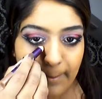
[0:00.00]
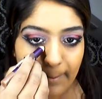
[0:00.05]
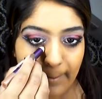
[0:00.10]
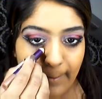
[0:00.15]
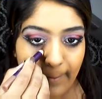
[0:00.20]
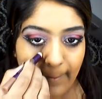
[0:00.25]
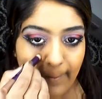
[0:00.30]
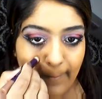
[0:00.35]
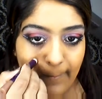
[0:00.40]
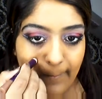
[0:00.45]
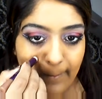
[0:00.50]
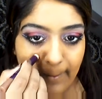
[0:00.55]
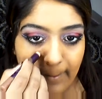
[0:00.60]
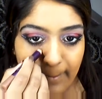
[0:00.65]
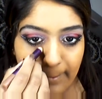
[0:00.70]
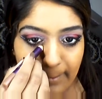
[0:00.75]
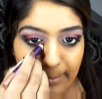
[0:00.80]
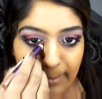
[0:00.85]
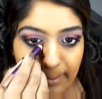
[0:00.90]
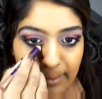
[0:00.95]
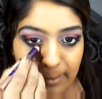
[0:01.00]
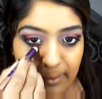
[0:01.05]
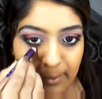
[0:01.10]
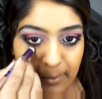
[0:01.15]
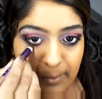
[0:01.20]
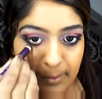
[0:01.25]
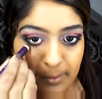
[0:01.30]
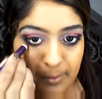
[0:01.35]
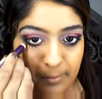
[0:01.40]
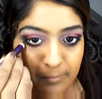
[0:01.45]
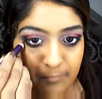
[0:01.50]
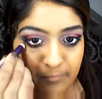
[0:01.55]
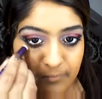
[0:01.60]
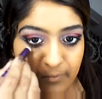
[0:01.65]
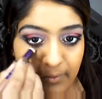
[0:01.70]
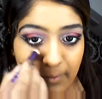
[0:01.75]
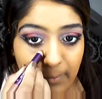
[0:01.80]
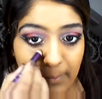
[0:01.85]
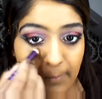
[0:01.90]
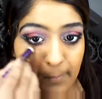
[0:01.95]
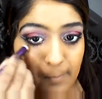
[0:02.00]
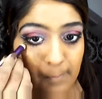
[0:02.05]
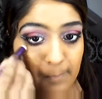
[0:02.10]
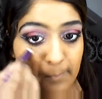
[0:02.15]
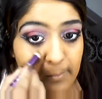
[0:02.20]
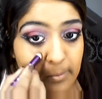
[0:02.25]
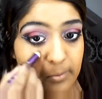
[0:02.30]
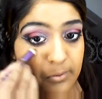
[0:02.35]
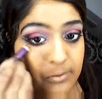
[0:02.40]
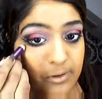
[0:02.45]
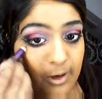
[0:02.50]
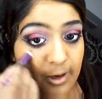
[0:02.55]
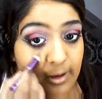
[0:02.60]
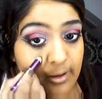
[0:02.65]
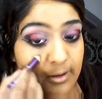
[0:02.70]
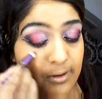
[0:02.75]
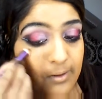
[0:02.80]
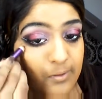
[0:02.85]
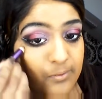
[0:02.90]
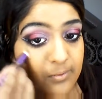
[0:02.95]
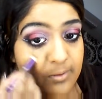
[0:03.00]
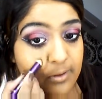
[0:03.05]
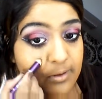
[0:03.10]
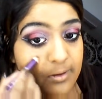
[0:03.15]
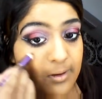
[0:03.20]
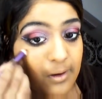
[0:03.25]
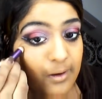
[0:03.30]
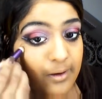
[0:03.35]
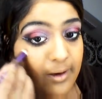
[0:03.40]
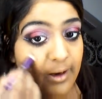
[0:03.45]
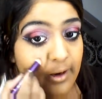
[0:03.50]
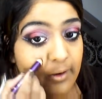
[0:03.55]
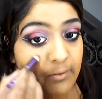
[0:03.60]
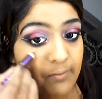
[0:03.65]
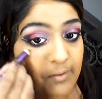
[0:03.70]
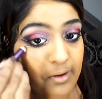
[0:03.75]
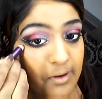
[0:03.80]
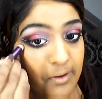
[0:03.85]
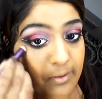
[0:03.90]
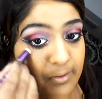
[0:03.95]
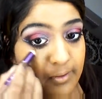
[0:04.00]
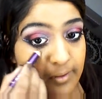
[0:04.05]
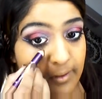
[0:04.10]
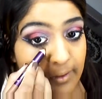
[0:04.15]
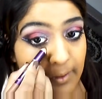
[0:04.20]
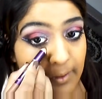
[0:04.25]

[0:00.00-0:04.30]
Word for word: Okay, just going to kind of shade in all the dark areas.